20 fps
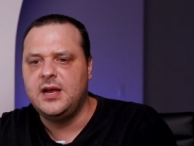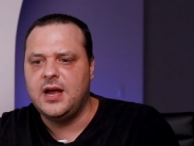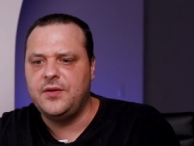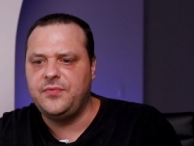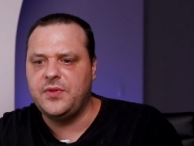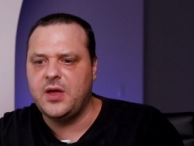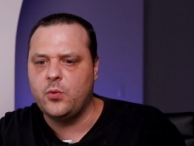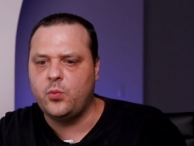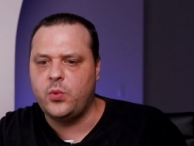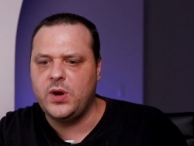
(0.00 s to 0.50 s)

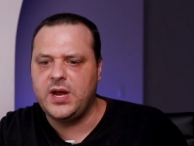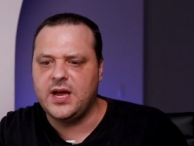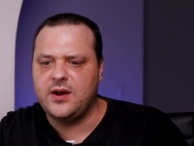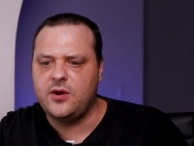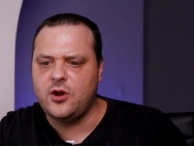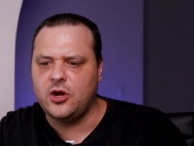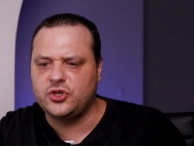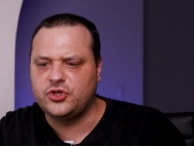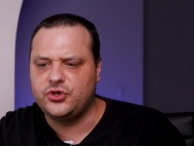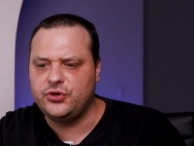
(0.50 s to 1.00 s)
and that we are
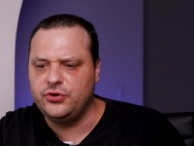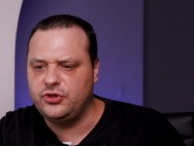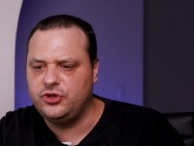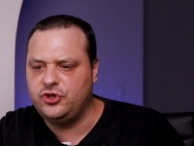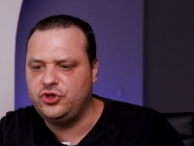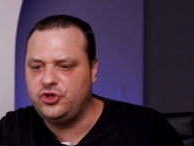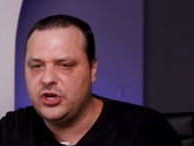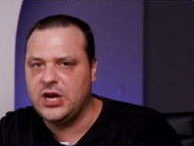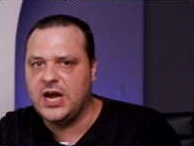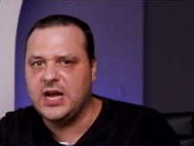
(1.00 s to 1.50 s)
not to
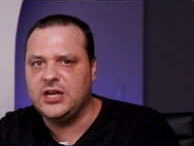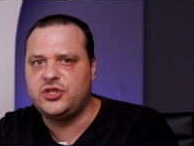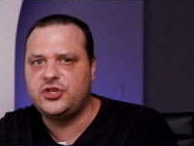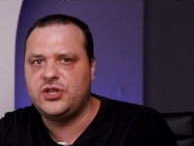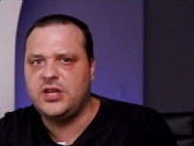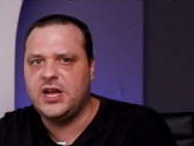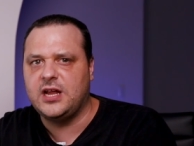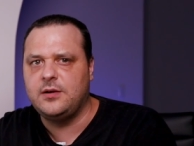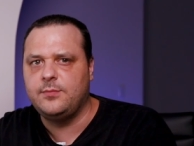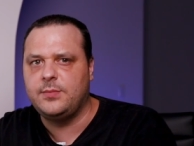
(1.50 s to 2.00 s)
judge
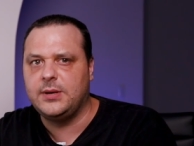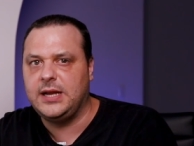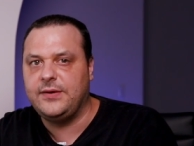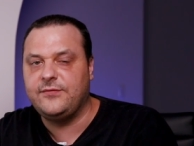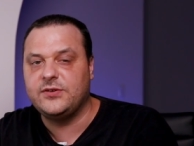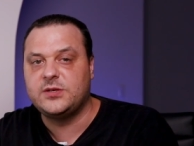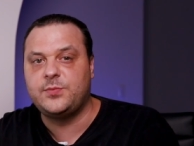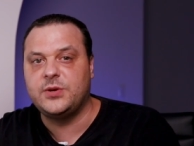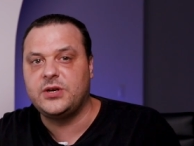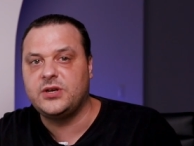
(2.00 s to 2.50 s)
the
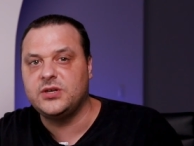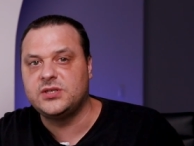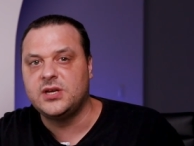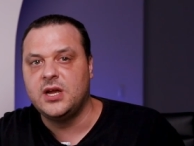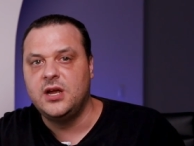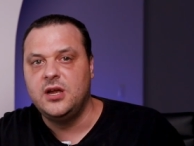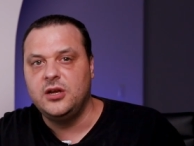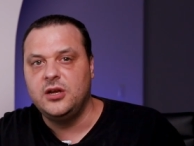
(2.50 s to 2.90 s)
unbelievers because